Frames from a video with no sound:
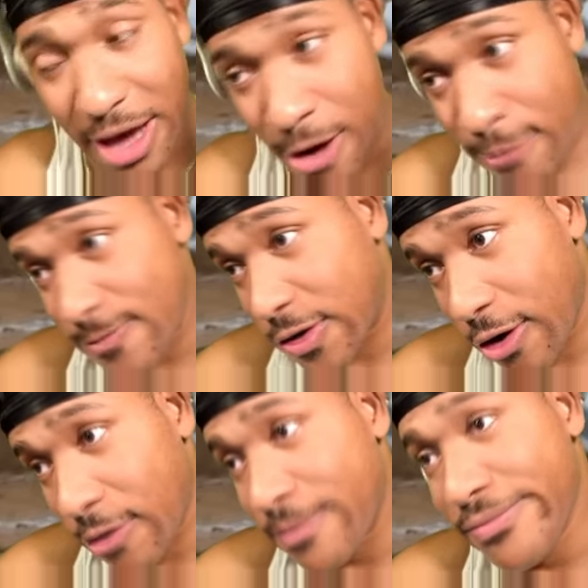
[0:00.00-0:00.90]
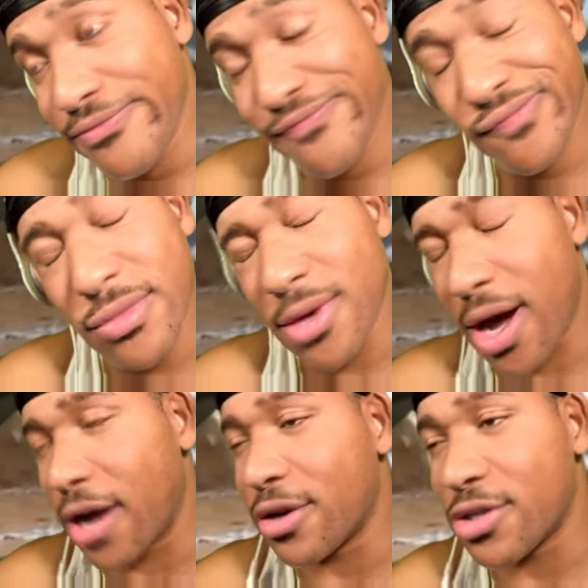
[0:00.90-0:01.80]
count, so
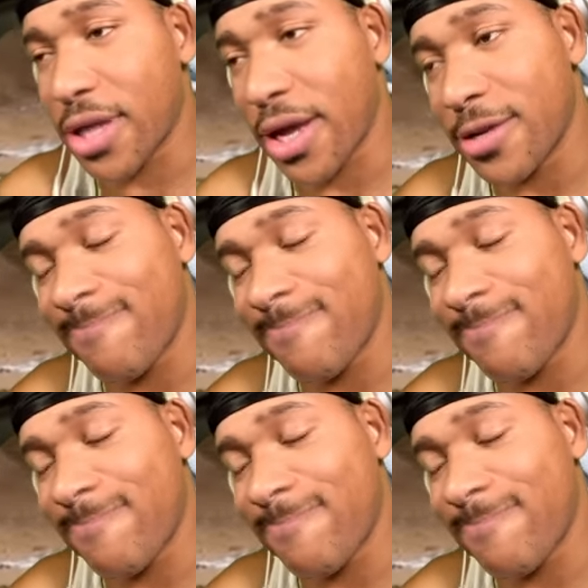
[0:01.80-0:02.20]
I understand.